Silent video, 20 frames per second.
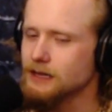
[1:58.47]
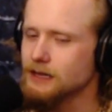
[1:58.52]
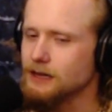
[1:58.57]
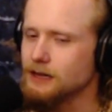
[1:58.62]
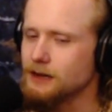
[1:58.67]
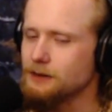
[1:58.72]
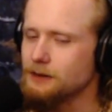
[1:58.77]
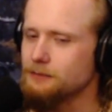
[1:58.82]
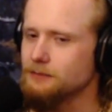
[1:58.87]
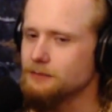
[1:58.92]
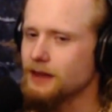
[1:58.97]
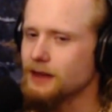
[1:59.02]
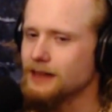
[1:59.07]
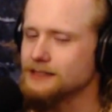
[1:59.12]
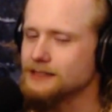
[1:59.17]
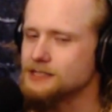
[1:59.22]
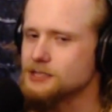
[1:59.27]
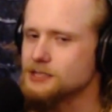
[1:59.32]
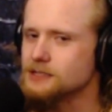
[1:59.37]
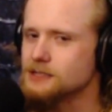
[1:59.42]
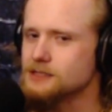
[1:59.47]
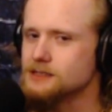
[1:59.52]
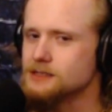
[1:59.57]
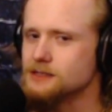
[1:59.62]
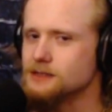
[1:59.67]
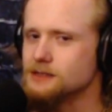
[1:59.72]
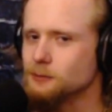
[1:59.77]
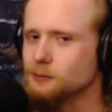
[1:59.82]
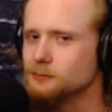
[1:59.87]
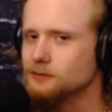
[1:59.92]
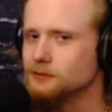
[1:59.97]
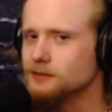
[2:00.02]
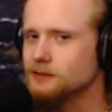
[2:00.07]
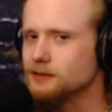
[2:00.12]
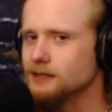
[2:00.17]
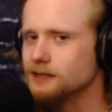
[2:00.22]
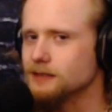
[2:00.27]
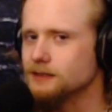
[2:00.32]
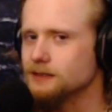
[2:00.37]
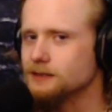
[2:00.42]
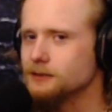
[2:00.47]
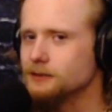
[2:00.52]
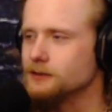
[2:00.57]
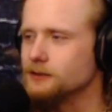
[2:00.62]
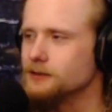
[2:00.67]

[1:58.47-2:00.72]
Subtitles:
I just don't think they're